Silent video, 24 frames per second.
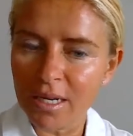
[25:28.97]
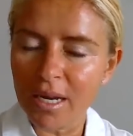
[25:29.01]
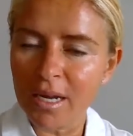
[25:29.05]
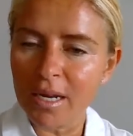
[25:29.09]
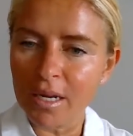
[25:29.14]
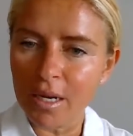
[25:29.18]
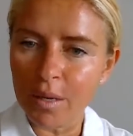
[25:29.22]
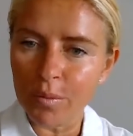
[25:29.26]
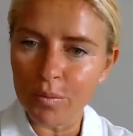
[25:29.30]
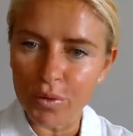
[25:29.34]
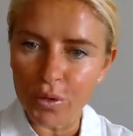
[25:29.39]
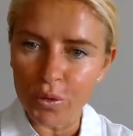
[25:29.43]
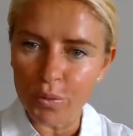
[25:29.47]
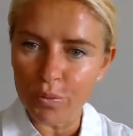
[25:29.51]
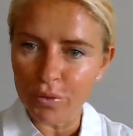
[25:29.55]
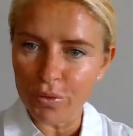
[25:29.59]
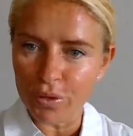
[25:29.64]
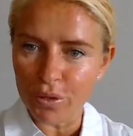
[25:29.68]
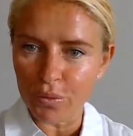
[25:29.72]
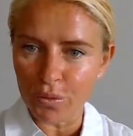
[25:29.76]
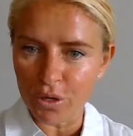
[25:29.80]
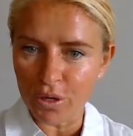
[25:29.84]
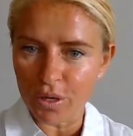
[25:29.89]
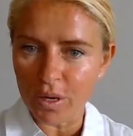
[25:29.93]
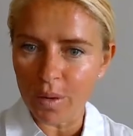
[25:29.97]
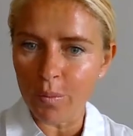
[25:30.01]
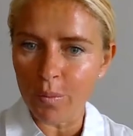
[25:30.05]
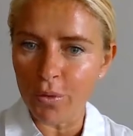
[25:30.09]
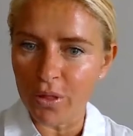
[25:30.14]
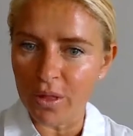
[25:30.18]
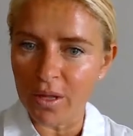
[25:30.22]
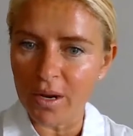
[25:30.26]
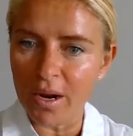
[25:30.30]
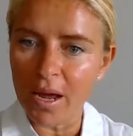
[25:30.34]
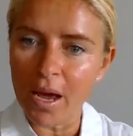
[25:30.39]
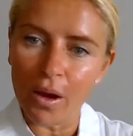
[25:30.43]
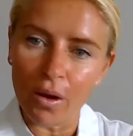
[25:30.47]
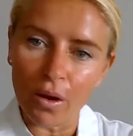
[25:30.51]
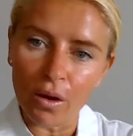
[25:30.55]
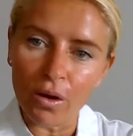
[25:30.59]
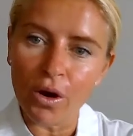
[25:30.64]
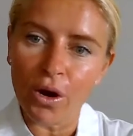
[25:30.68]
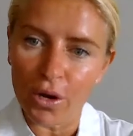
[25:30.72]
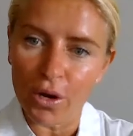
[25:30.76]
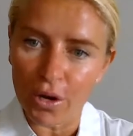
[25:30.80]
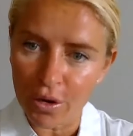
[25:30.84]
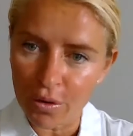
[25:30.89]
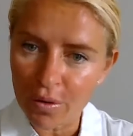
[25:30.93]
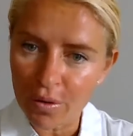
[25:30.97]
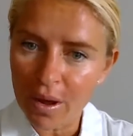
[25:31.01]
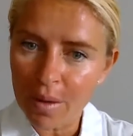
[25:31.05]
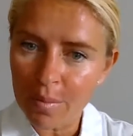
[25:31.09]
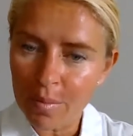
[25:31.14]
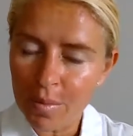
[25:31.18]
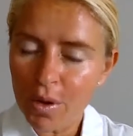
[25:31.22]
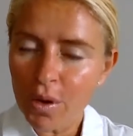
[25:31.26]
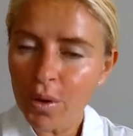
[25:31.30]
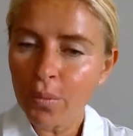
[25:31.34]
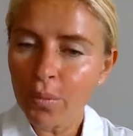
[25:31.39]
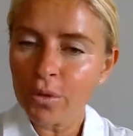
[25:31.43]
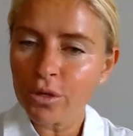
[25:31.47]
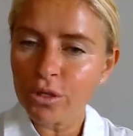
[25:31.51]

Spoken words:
and getting appropriate workup with an echocardiogram,